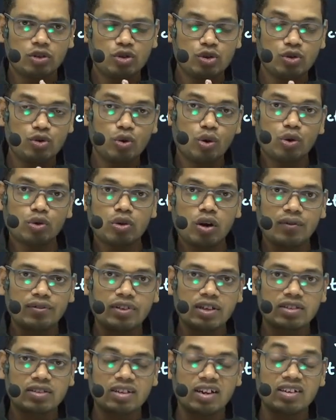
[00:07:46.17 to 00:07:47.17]
growth of
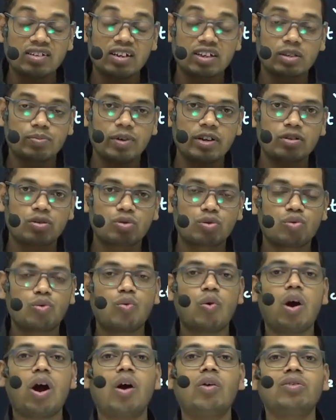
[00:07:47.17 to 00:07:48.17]
the cell takes place
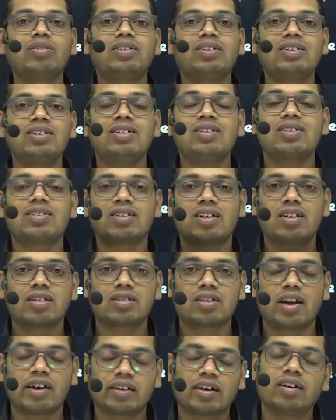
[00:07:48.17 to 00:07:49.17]
throughout the cell
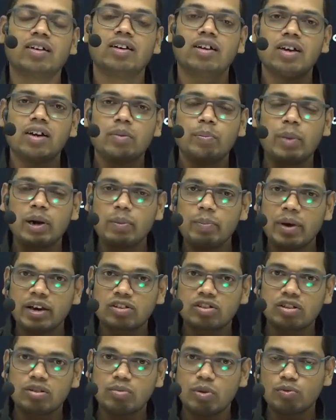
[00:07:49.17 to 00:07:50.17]
cycle, but
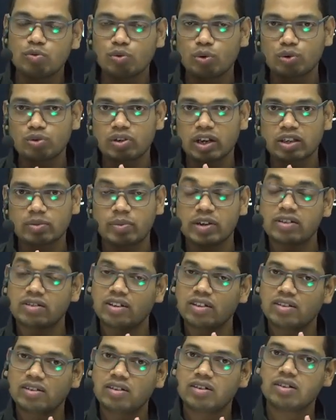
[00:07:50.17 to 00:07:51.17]
maximum growth takes place
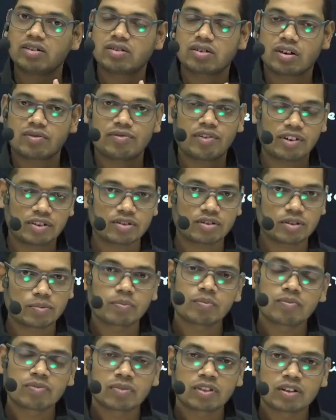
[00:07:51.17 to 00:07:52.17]
in the interphase,
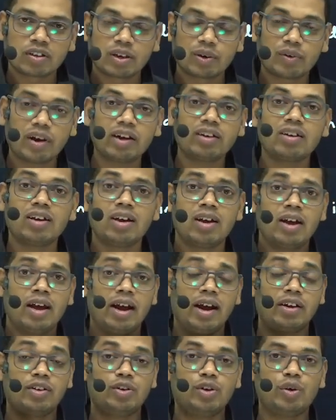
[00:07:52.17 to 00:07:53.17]
right?
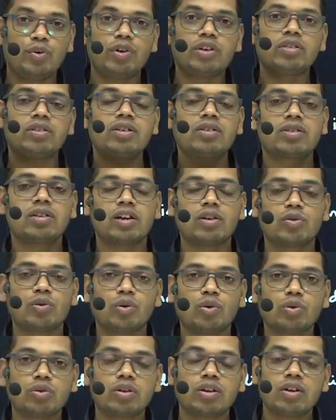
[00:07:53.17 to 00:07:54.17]
And during the cell
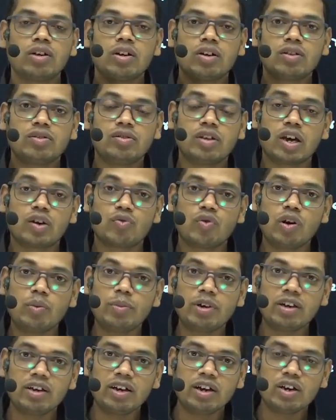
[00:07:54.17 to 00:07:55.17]
growth, there will
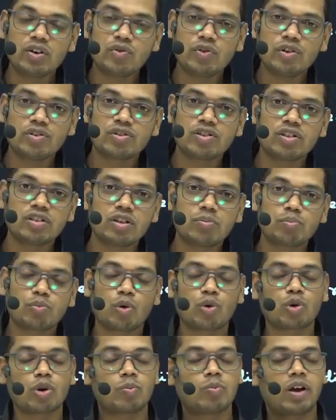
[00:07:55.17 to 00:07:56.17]
be increase in the
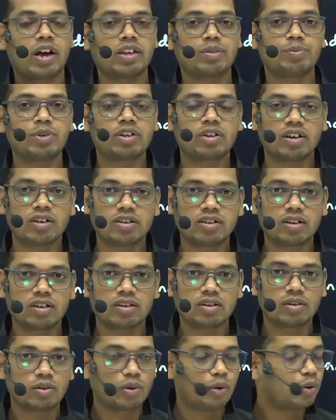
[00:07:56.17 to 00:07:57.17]
protoplasmic
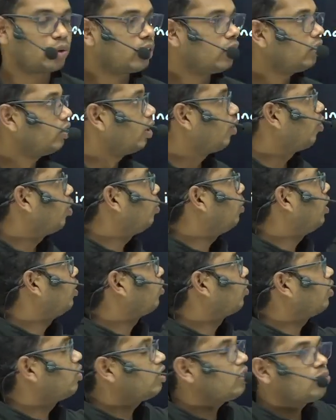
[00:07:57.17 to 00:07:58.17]
content. Okay, there will be
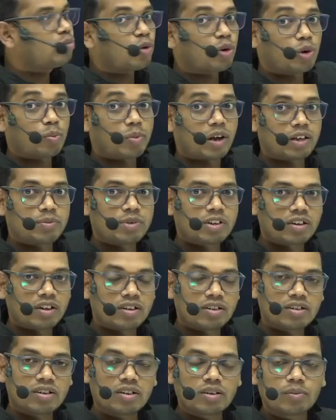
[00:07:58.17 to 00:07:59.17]
increase in protoplasmic
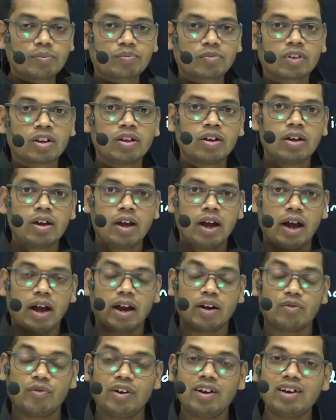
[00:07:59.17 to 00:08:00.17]
content.
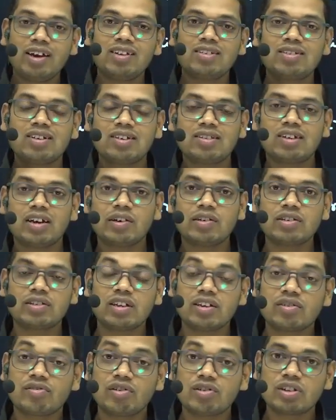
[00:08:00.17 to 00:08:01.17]
And when I say there is
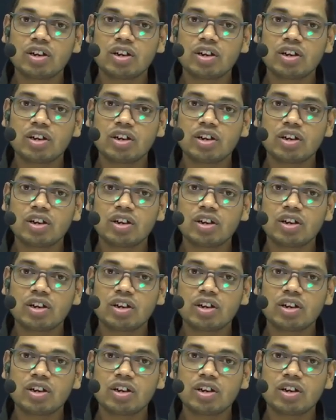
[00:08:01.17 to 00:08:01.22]
increase